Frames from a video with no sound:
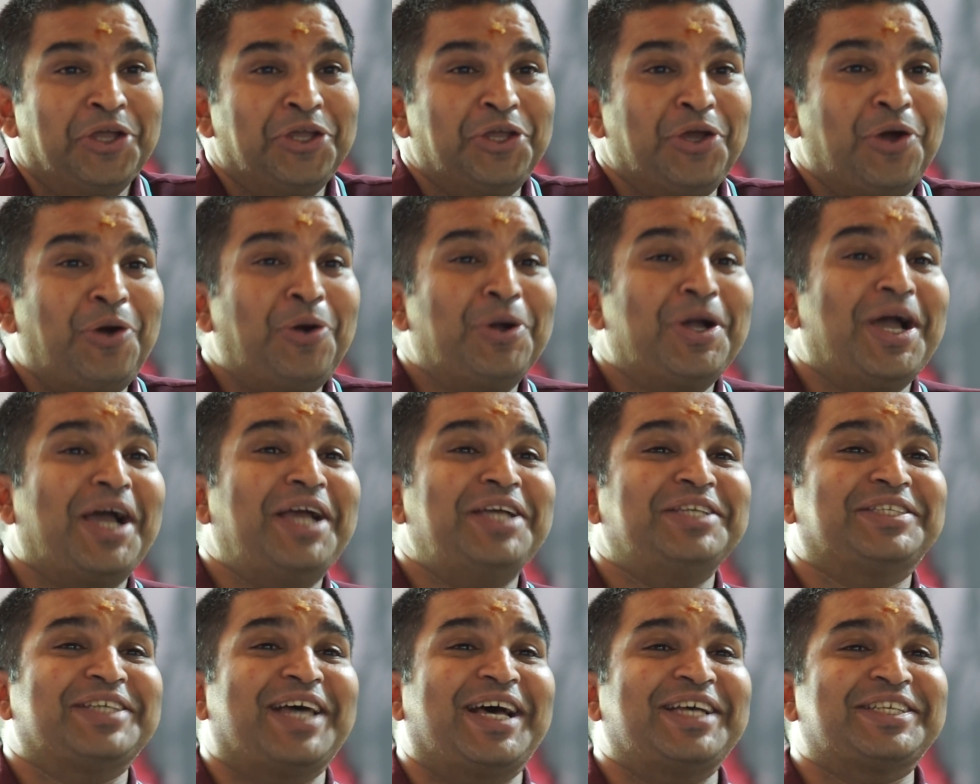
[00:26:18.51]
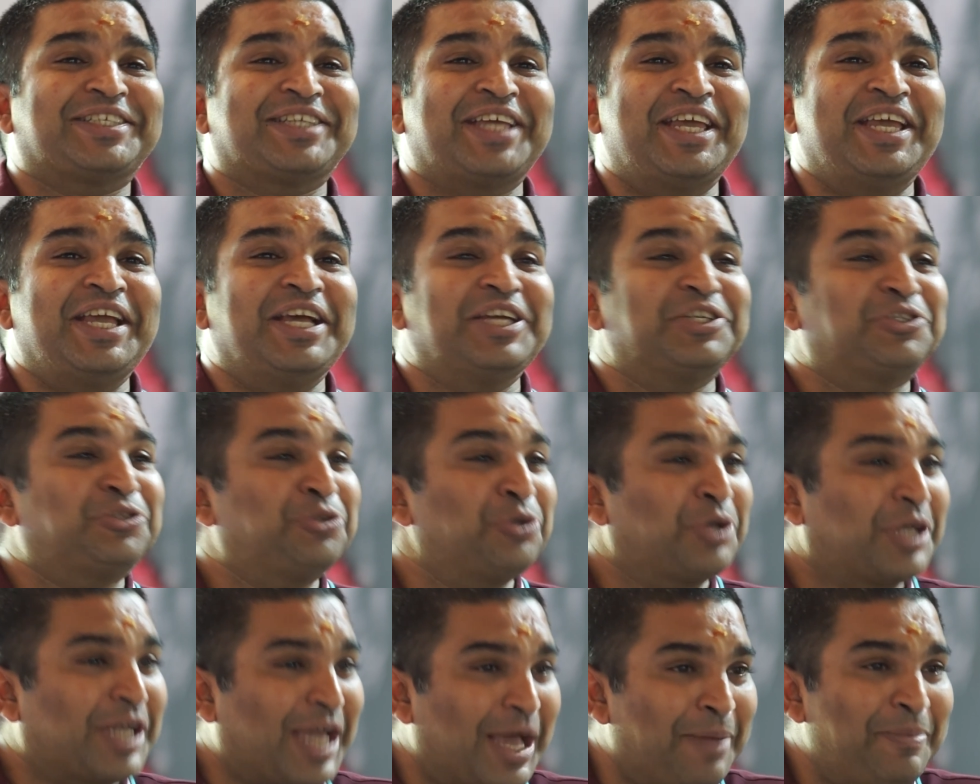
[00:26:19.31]
yoga is asking us
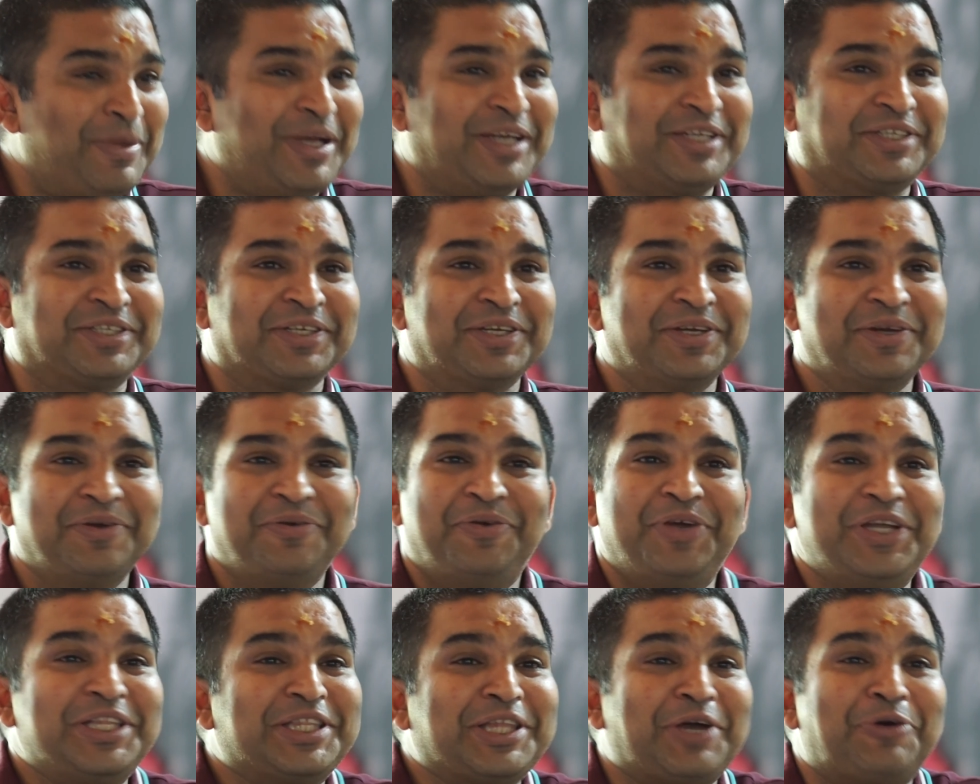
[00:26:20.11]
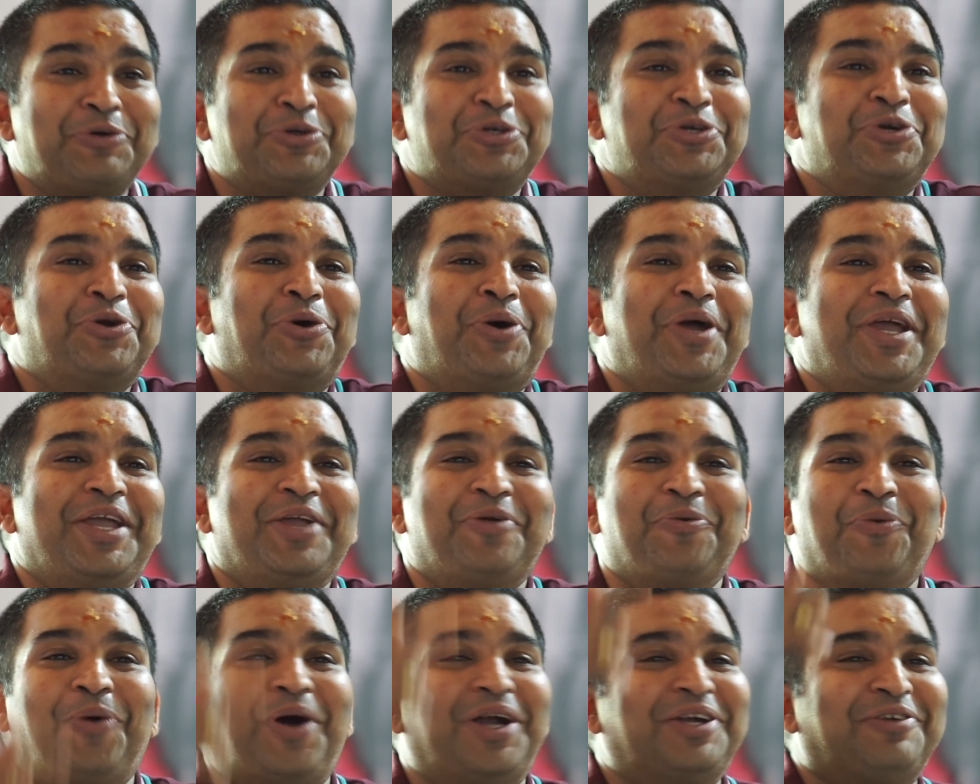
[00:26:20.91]
to commit without
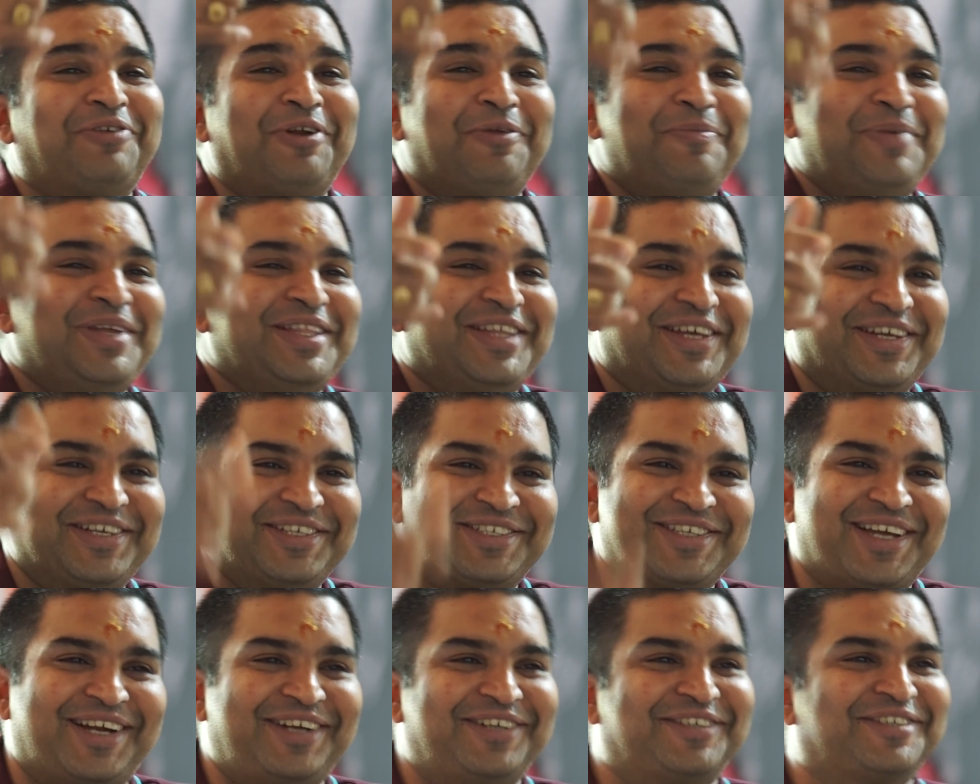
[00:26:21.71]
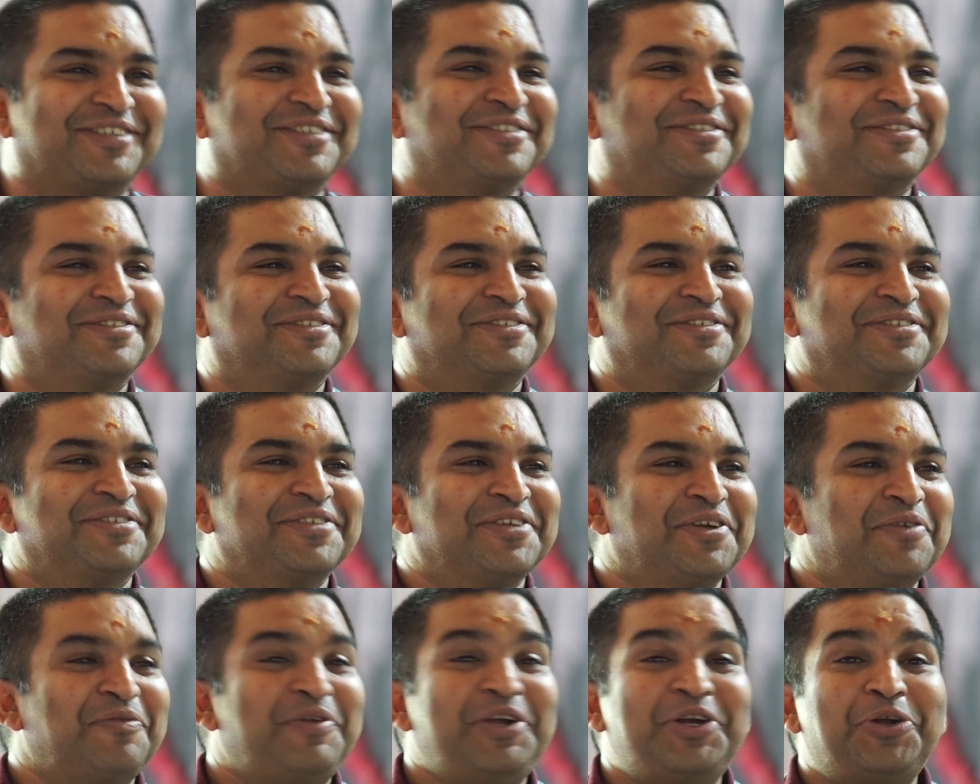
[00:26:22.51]
knowing what will be the result.
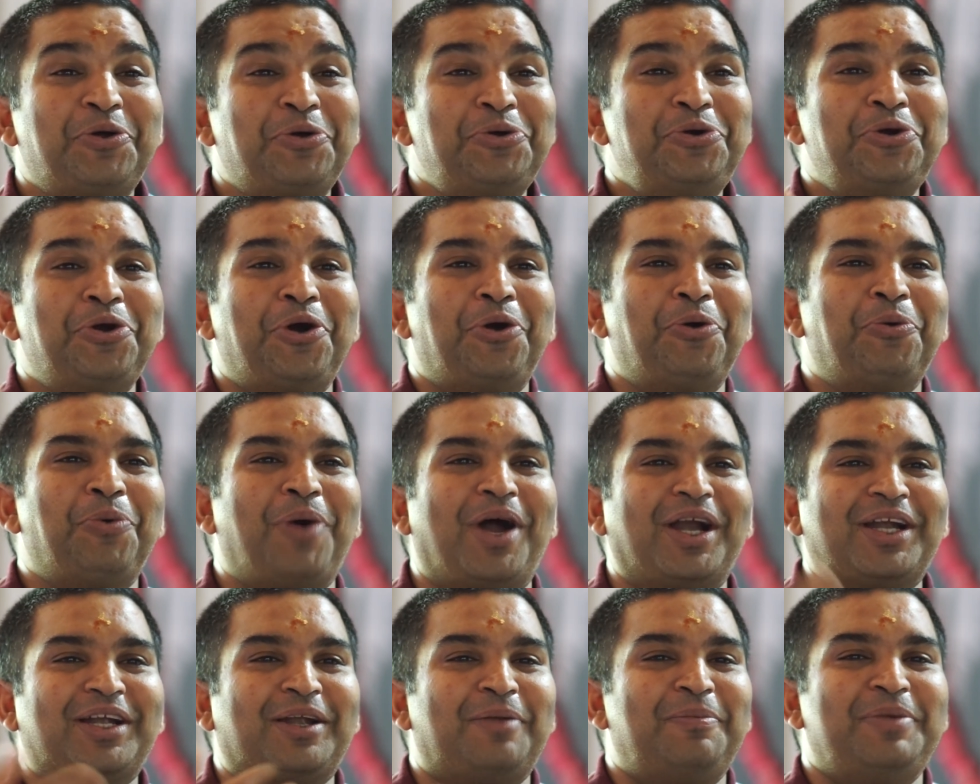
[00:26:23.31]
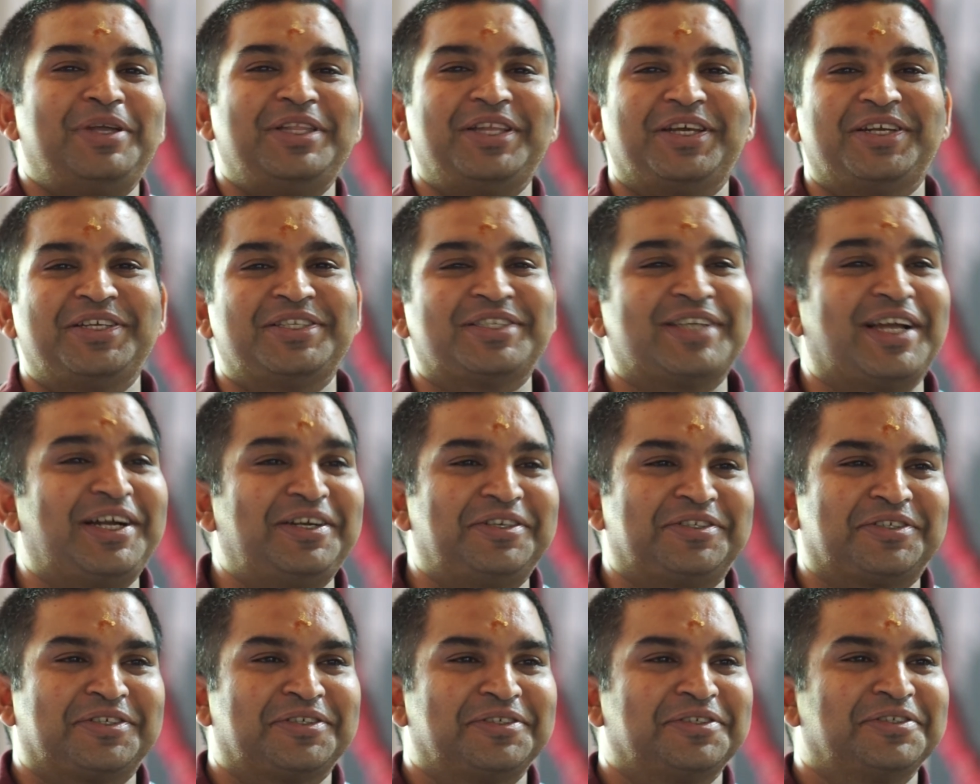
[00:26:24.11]
We don't know what will be the
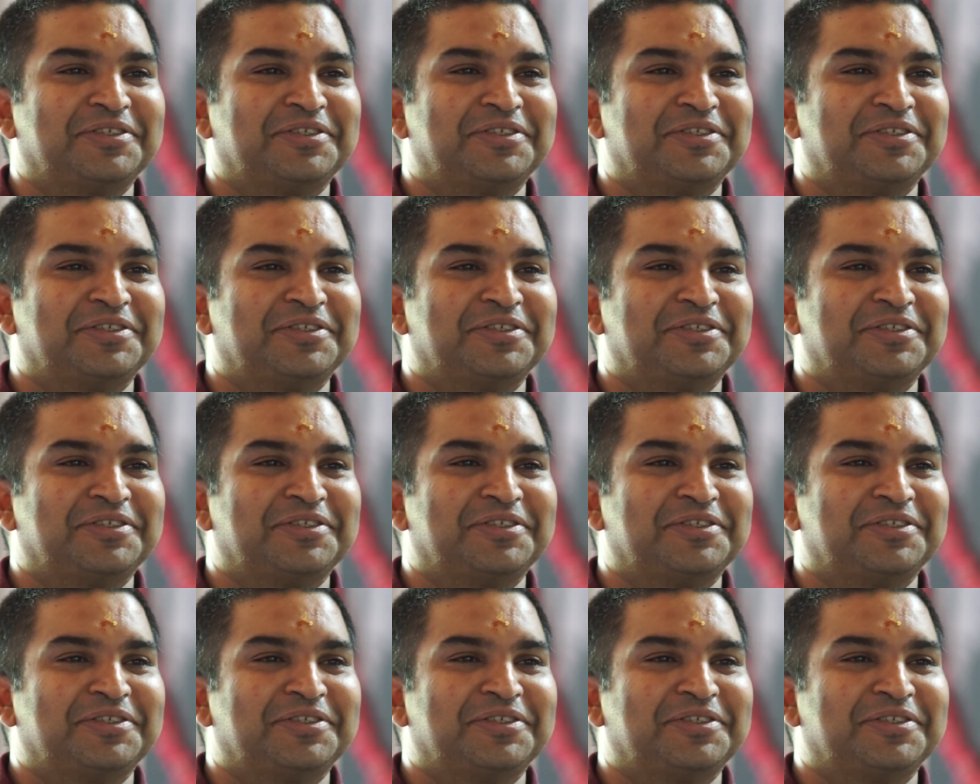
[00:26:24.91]
result.